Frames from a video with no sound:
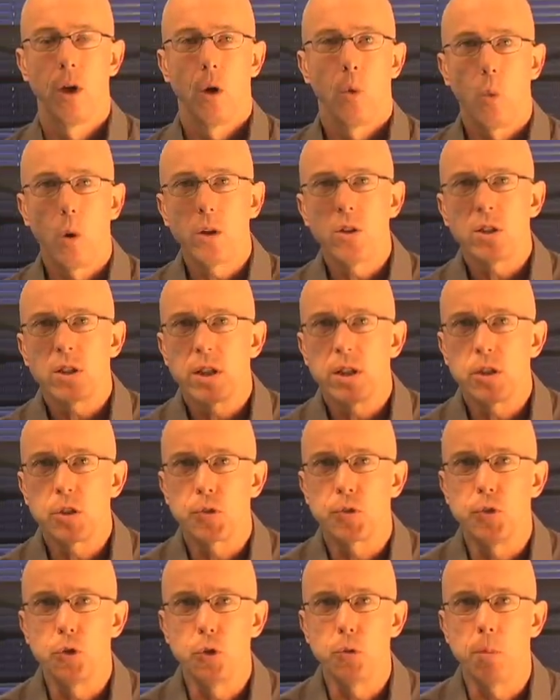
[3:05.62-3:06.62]
Once
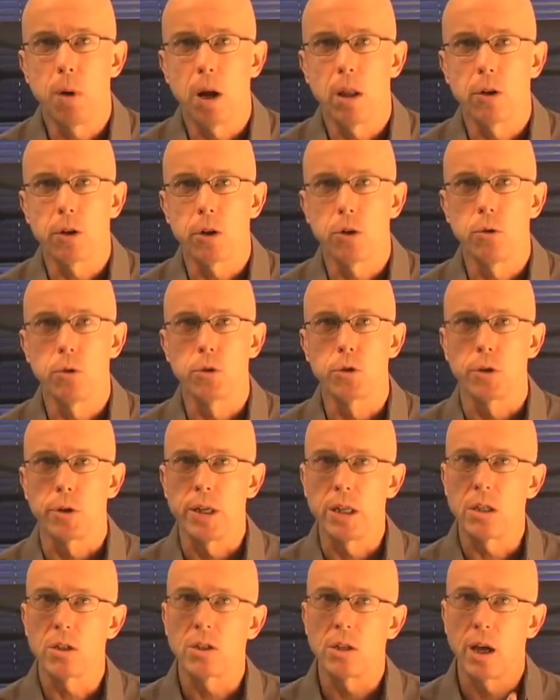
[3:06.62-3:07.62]
these food molecules are
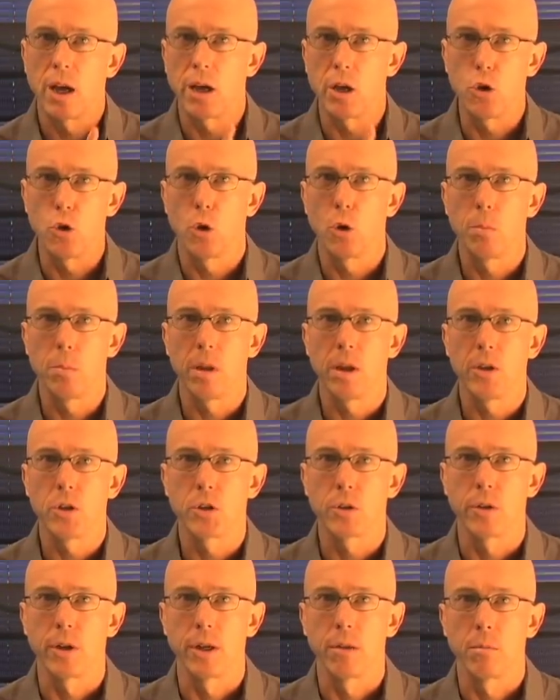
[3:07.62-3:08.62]
inside your
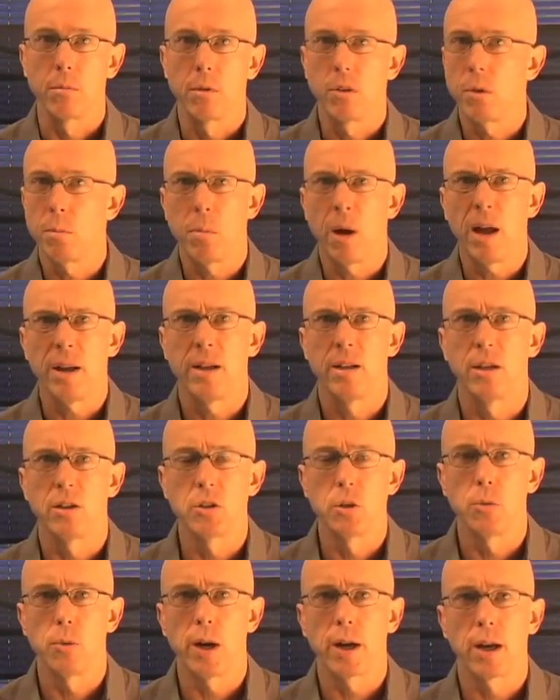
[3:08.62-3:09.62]
bloodstream, the body
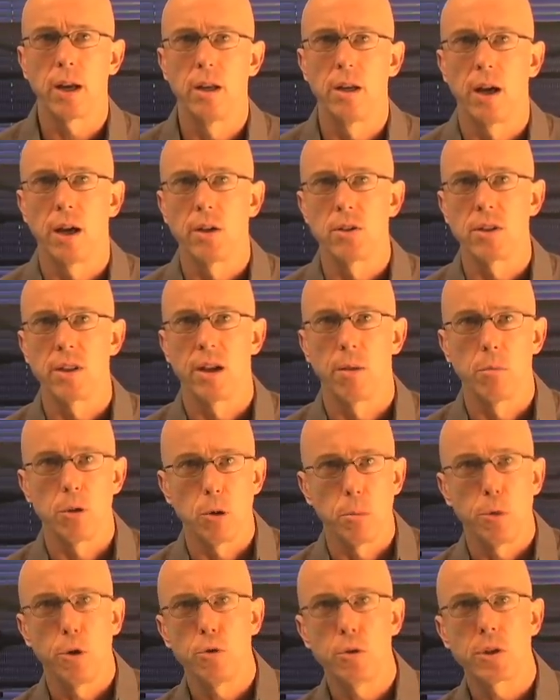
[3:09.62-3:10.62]
doesn't recognize them. The
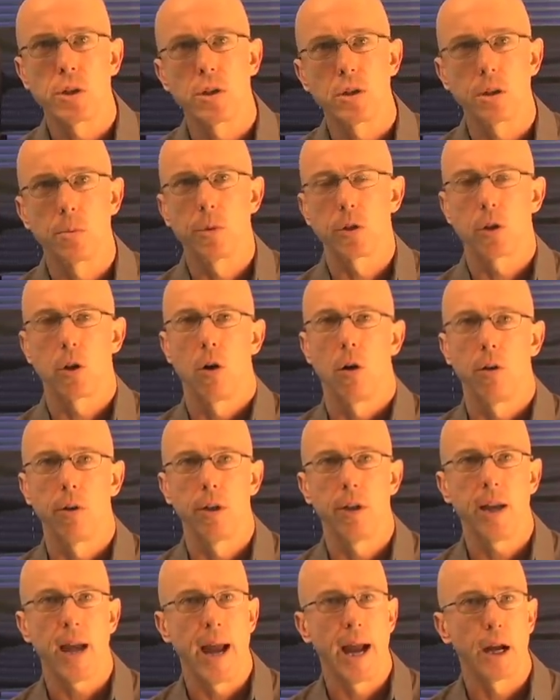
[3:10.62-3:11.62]
immune system is called
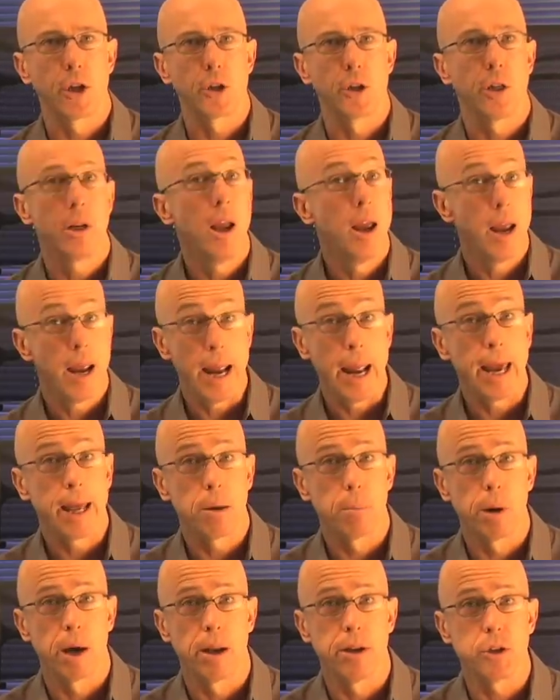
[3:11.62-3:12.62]
into action,
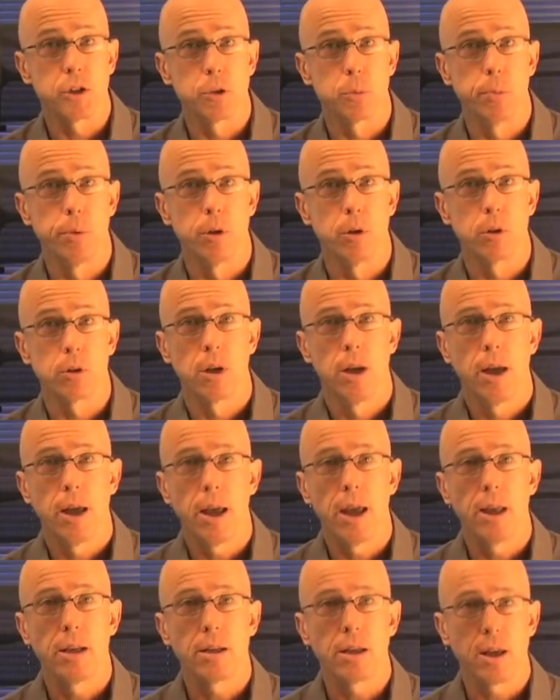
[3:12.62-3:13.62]
antibodies are built,
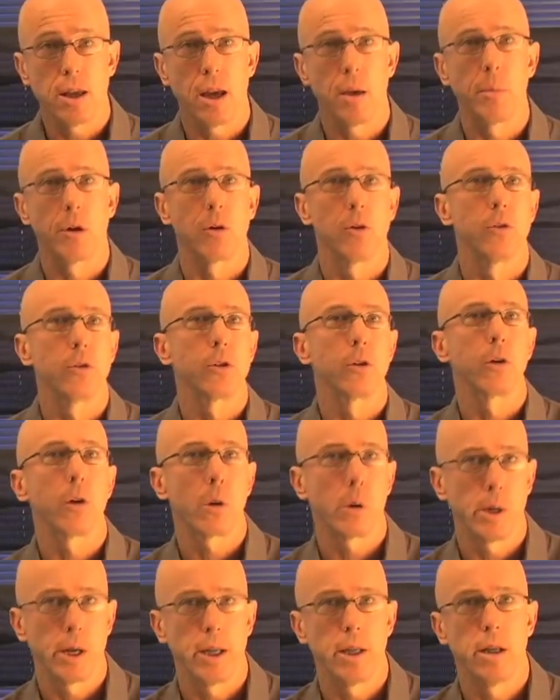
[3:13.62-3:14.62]
and chemicals are
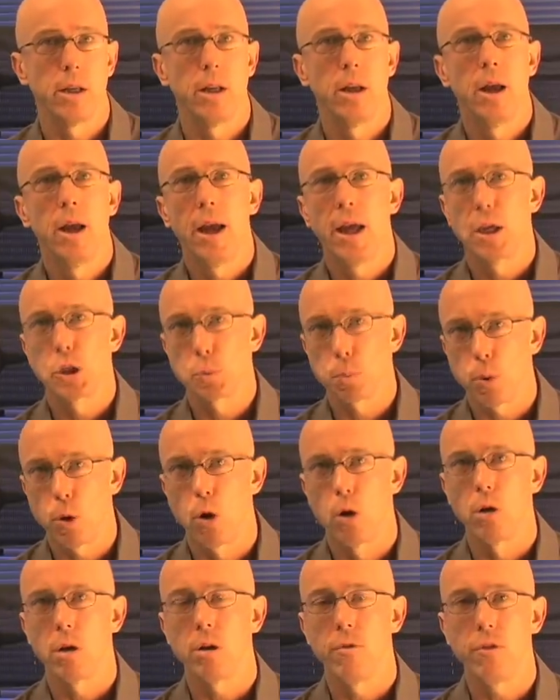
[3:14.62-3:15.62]
created as
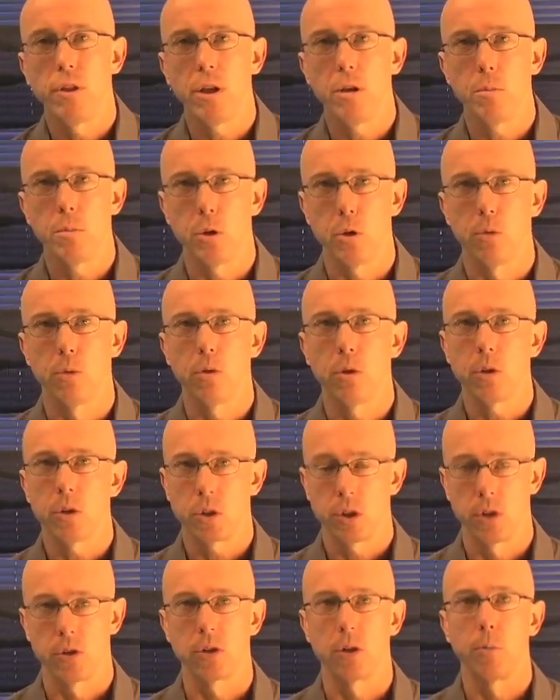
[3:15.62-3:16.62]
part of the immune
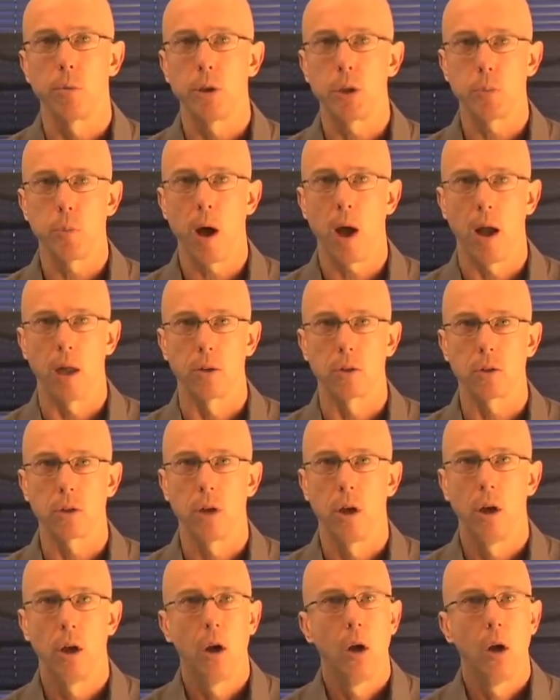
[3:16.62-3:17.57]
system response.